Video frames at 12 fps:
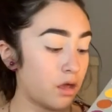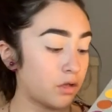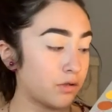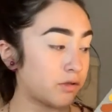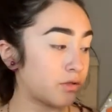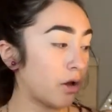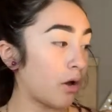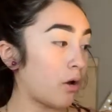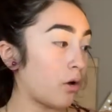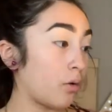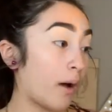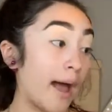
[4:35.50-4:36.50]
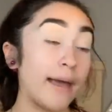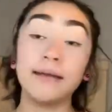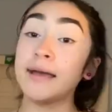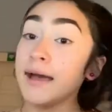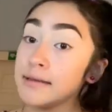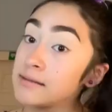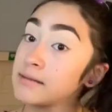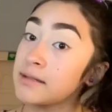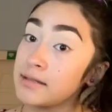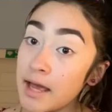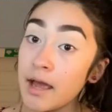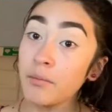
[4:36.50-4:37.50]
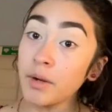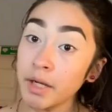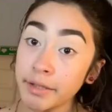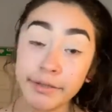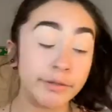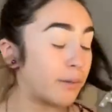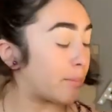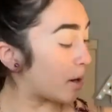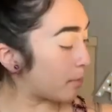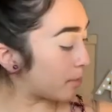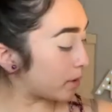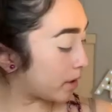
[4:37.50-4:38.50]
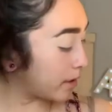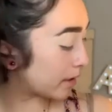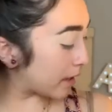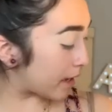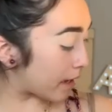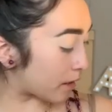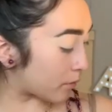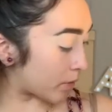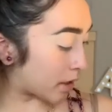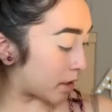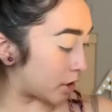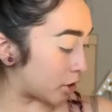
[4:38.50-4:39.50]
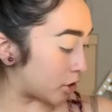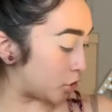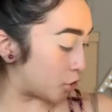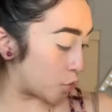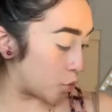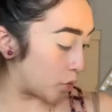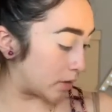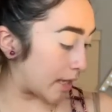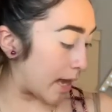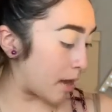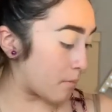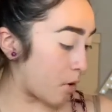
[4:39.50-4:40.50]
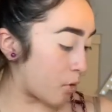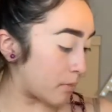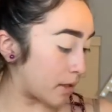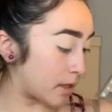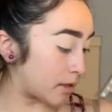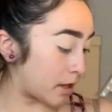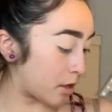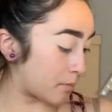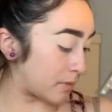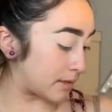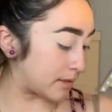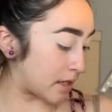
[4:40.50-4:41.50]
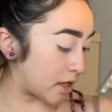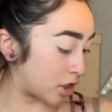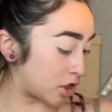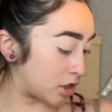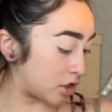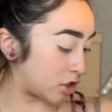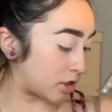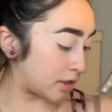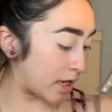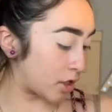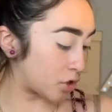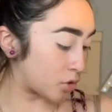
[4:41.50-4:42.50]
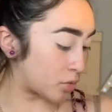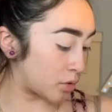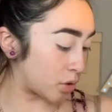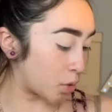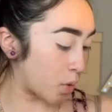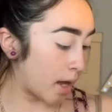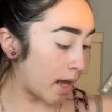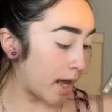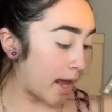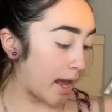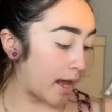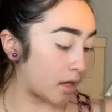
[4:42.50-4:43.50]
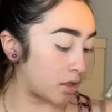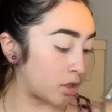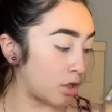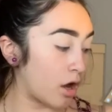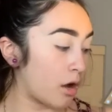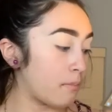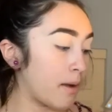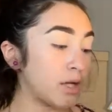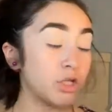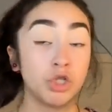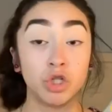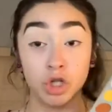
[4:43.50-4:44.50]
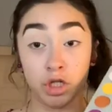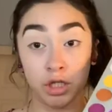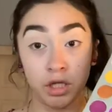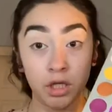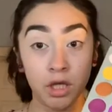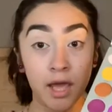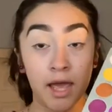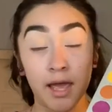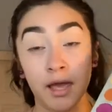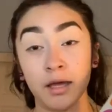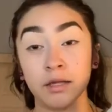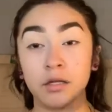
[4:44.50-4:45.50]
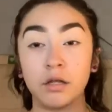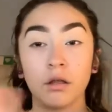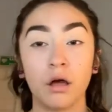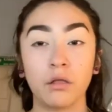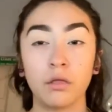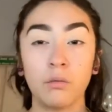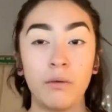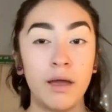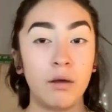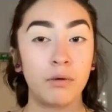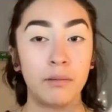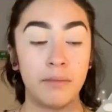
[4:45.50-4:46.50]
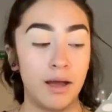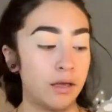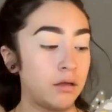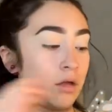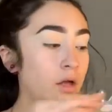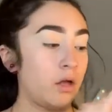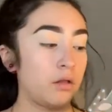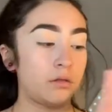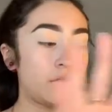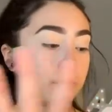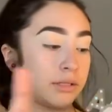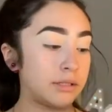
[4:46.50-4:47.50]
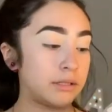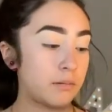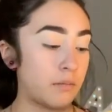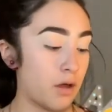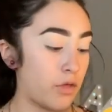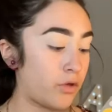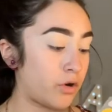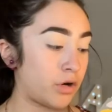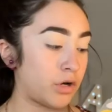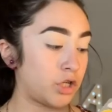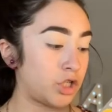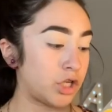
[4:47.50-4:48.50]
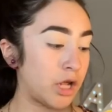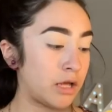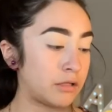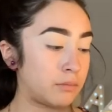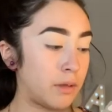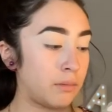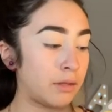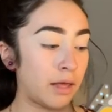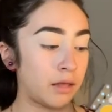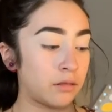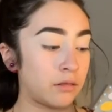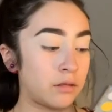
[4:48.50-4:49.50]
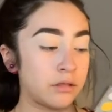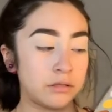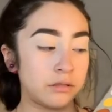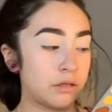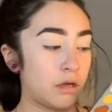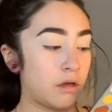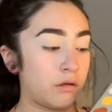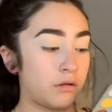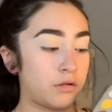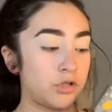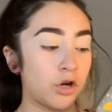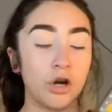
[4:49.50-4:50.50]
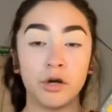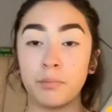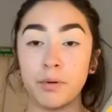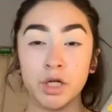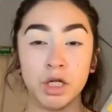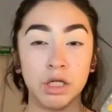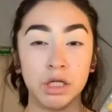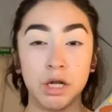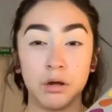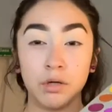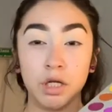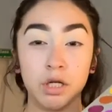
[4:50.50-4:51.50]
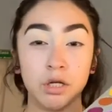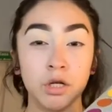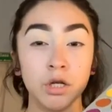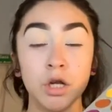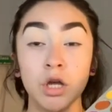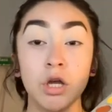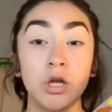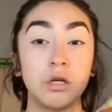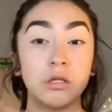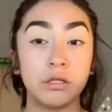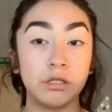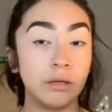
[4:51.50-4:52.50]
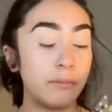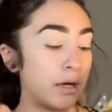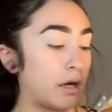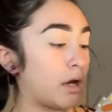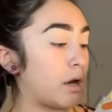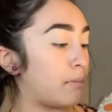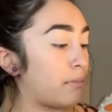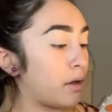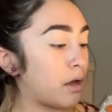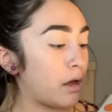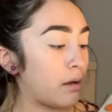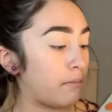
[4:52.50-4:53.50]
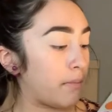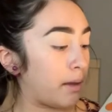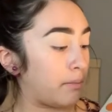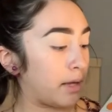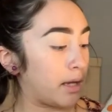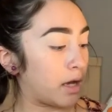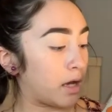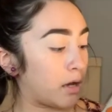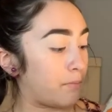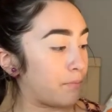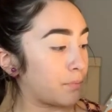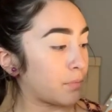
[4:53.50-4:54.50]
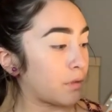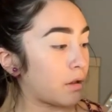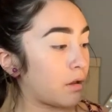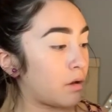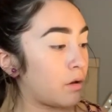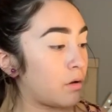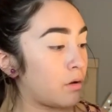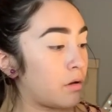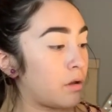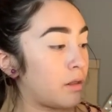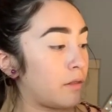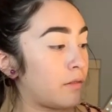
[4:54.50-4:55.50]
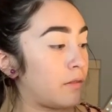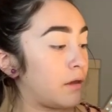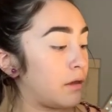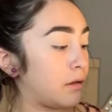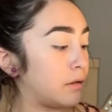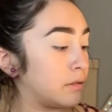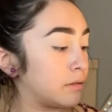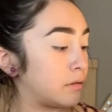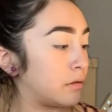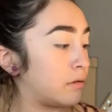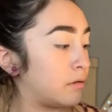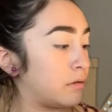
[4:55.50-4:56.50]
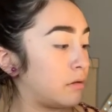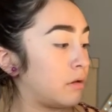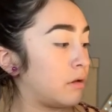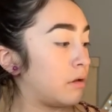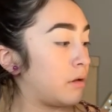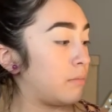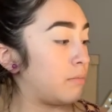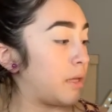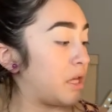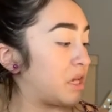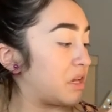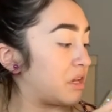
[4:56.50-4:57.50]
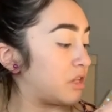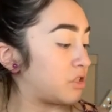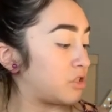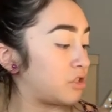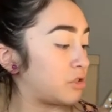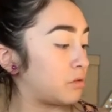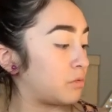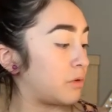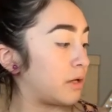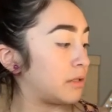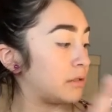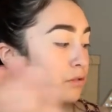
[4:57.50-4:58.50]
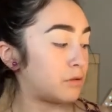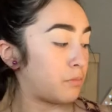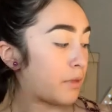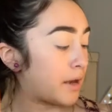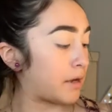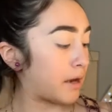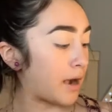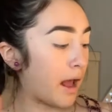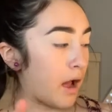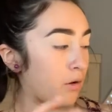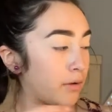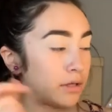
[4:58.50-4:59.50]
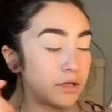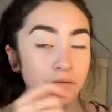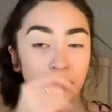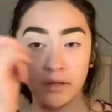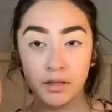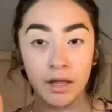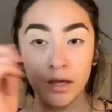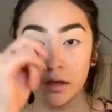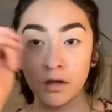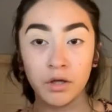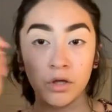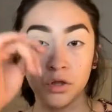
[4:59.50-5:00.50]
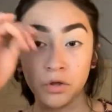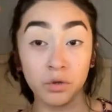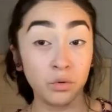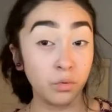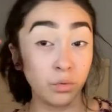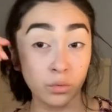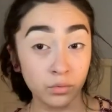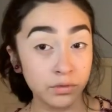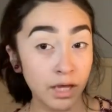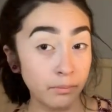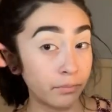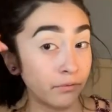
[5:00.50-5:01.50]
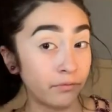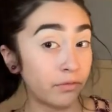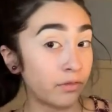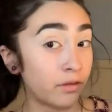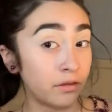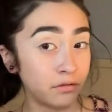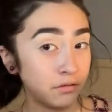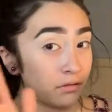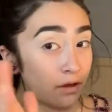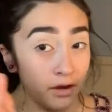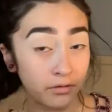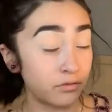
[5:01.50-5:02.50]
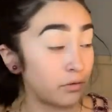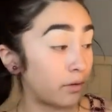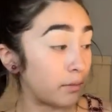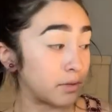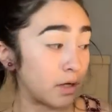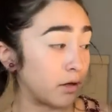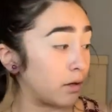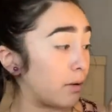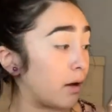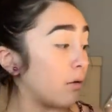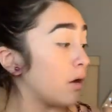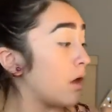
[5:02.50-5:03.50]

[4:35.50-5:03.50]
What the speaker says: So I guess today we're gonna do a purple look, and we're gonna use A Moment, Therapy Sesh, Stay True, and Not My Journey. And along the way we might throw in some other shades, maybe like this dark burgundy down here to deepen it up, maybe these pinkish ones to blend it out and give it like a hue type of thing. I don't know what I'm talking about.